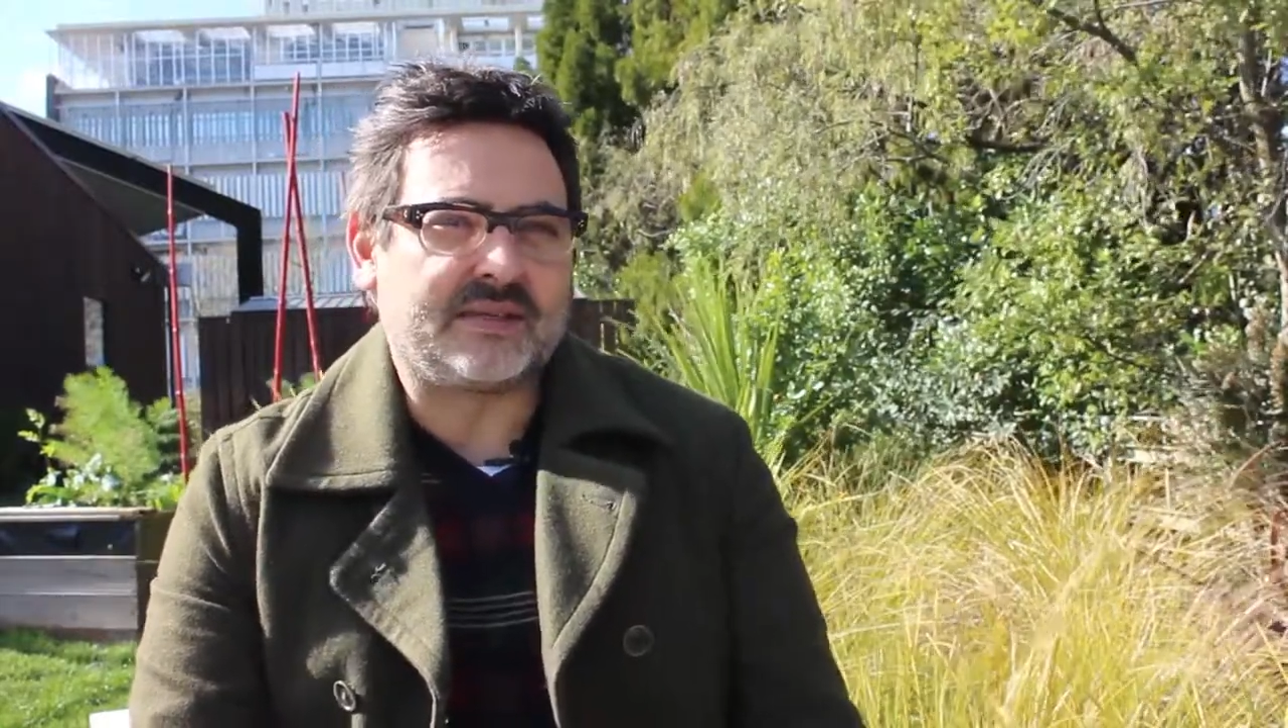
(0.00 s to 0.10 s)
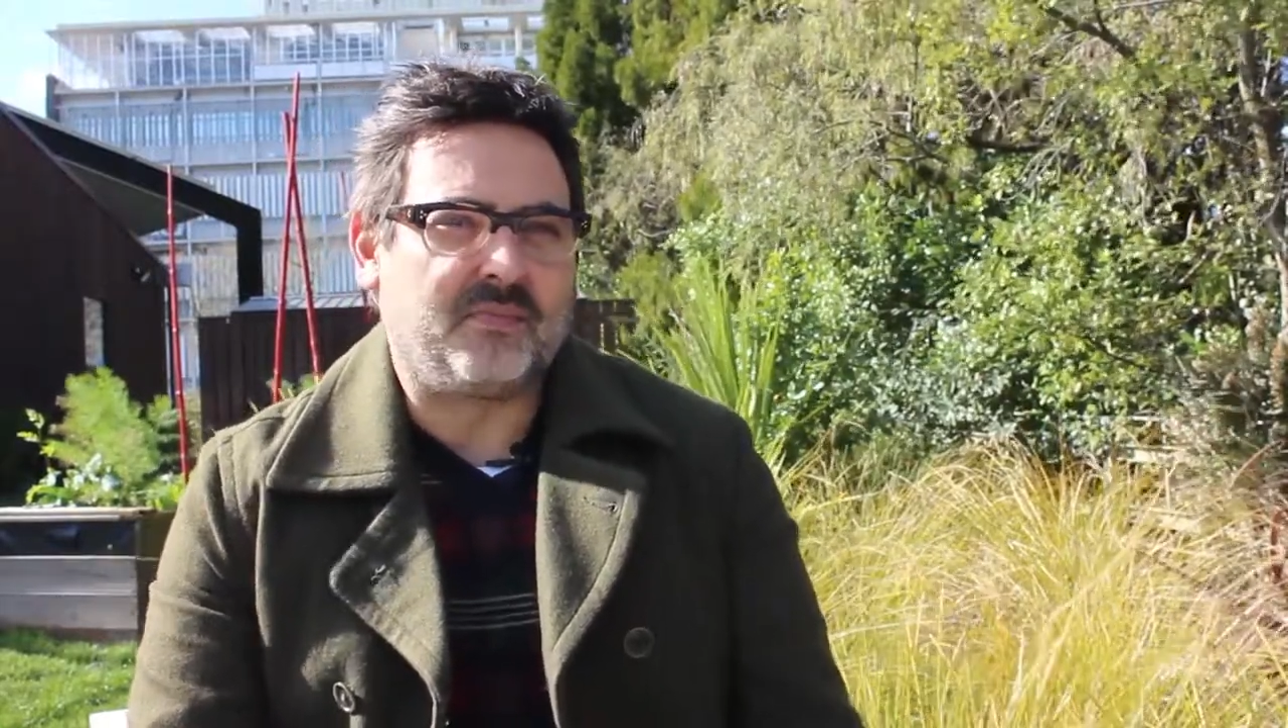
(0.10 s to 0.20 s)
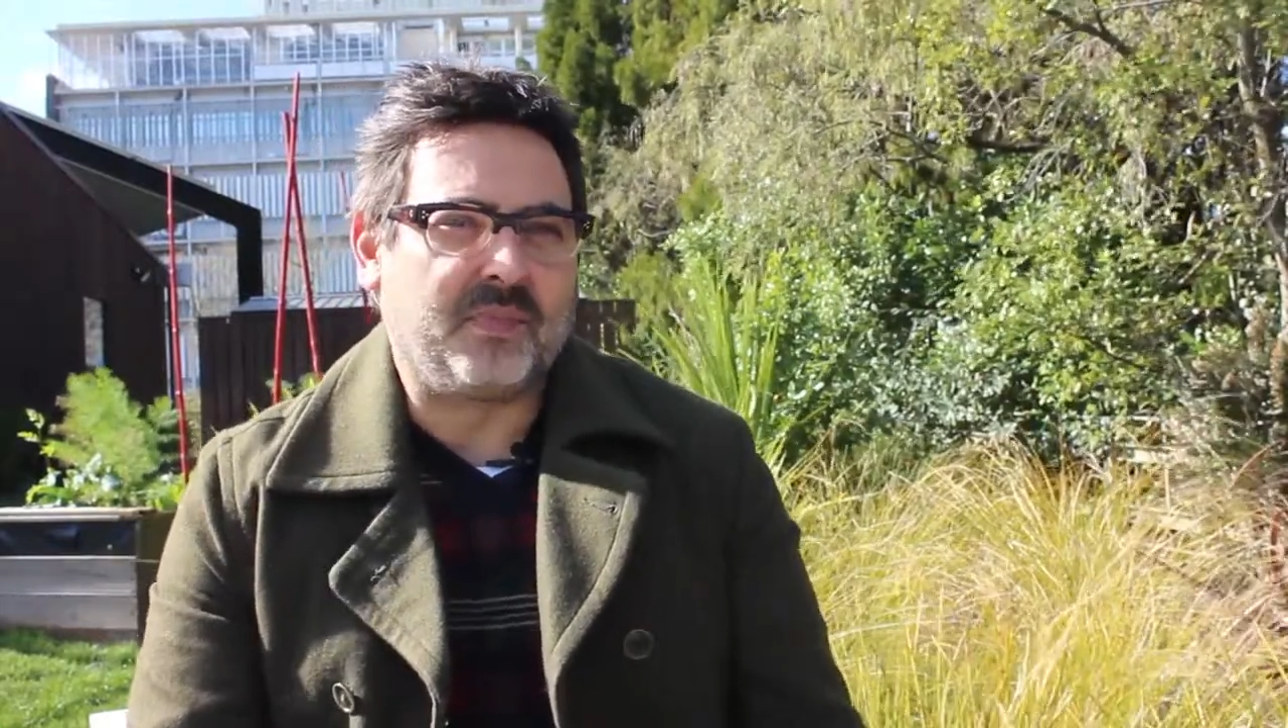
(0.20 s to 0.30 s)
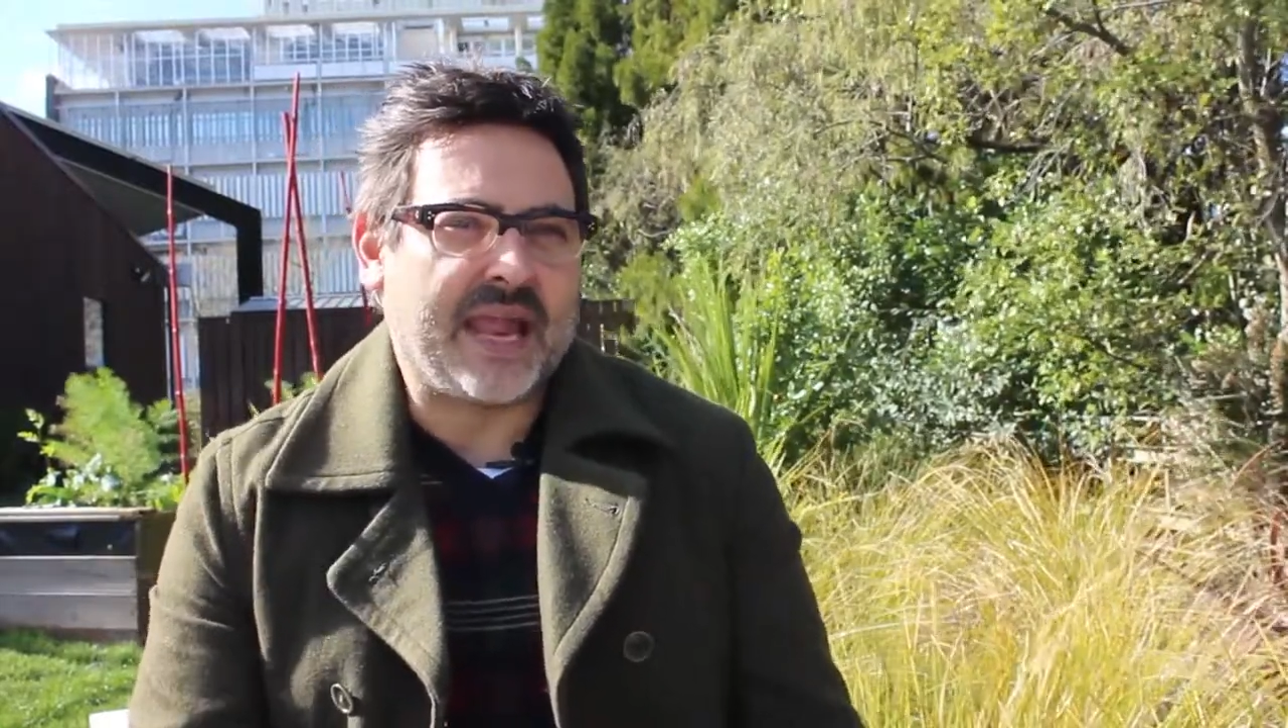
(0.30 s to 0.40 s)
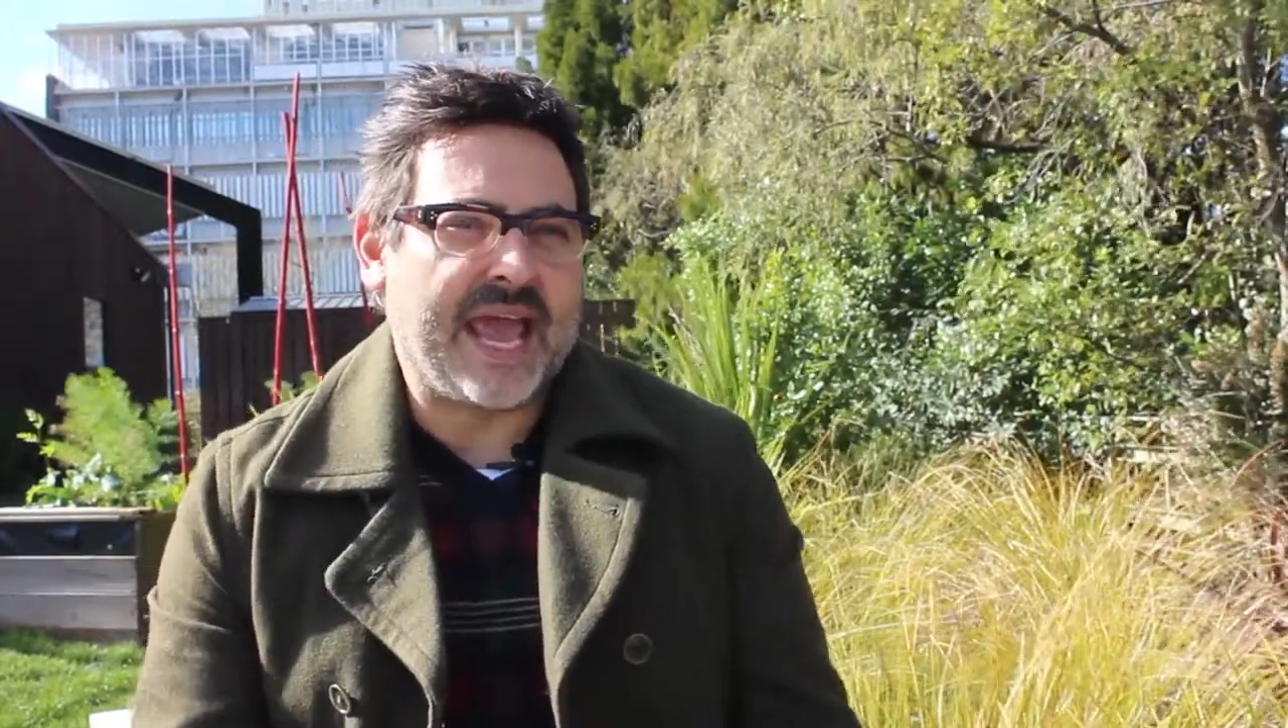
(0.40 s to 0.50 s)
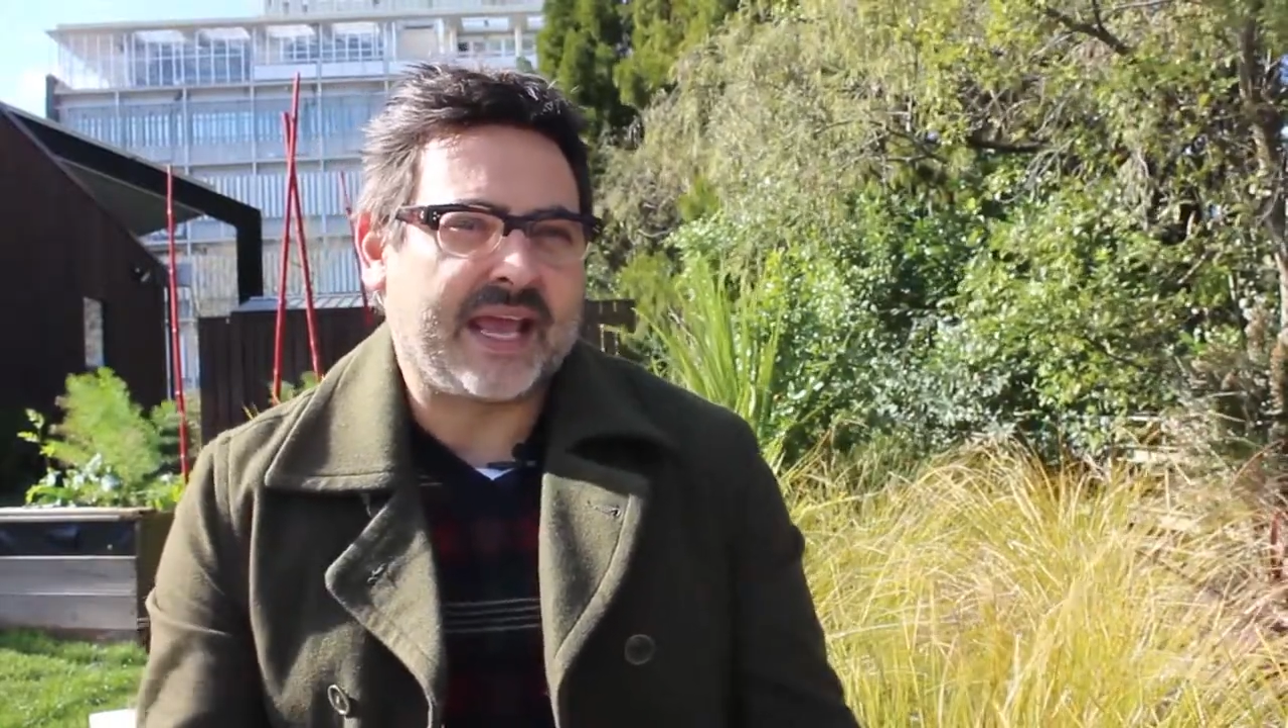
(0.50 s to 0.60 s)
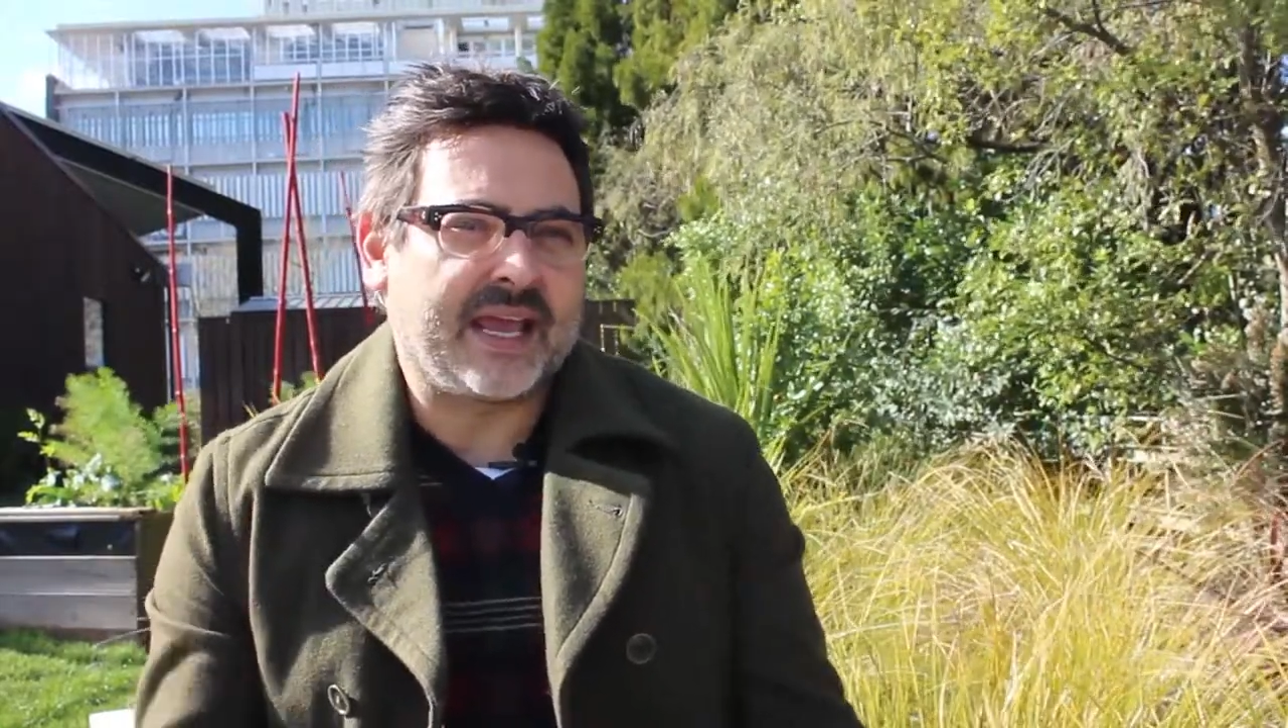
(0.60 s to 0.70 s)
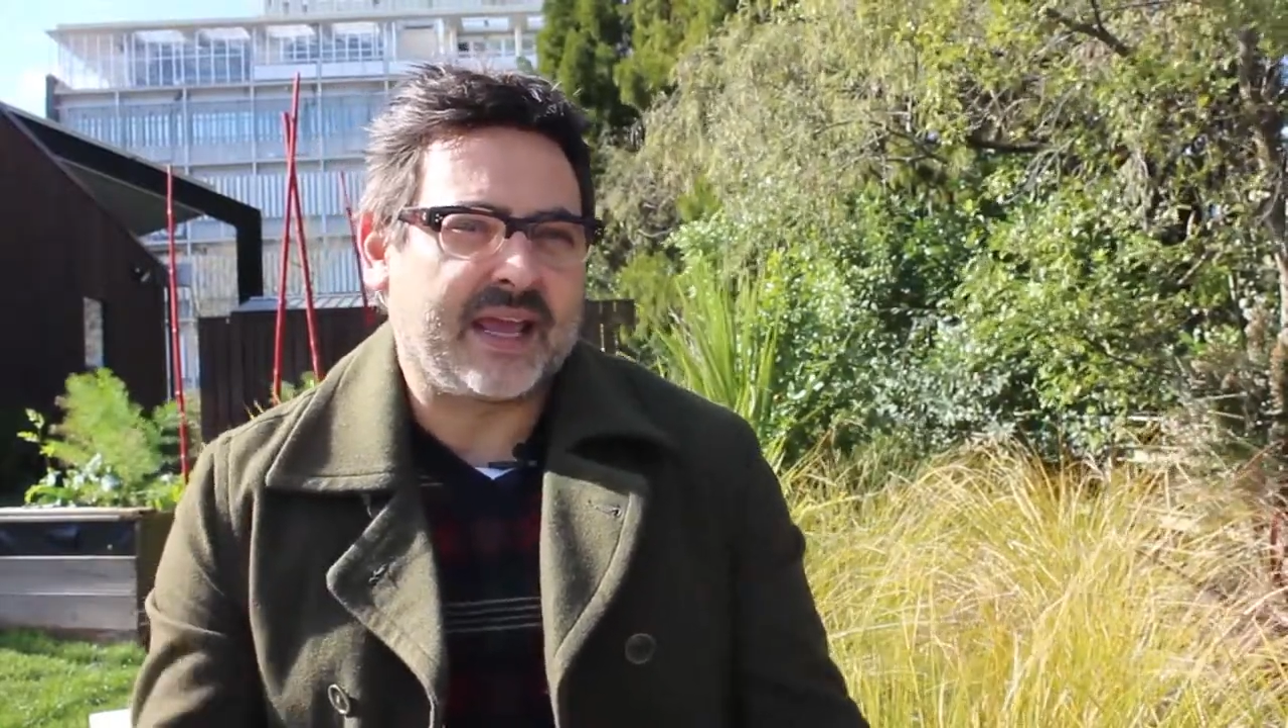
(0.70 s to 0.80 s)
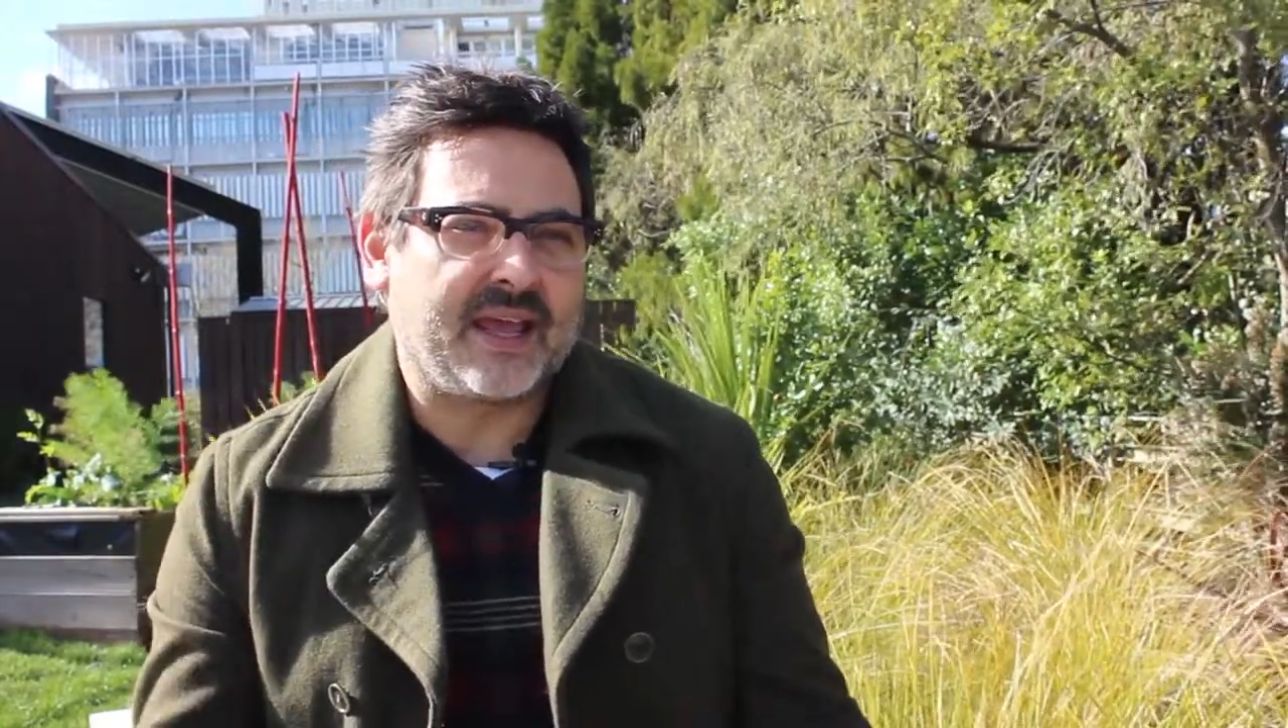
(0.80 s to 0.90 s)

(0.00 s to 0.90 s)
black